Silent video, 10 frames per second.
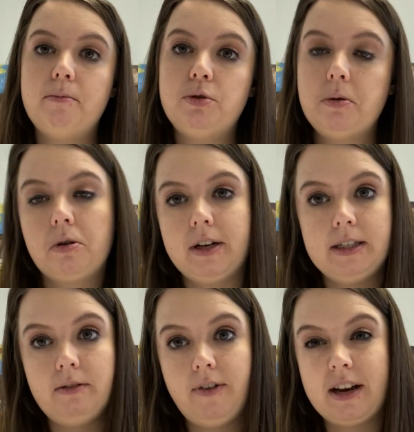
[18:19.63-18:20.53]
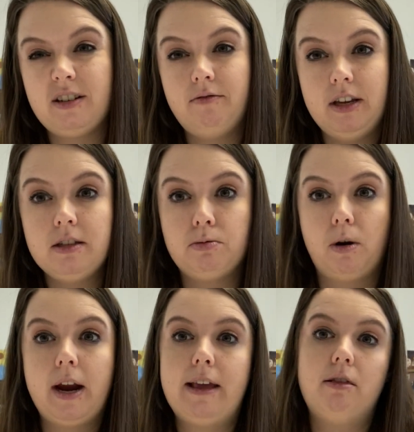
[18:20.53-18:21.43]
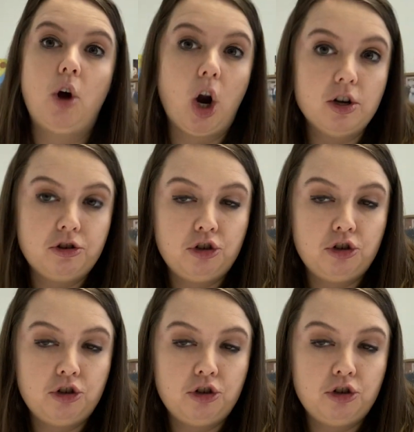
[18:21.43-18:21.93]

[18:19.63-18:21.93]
to increase effectiveness, or a large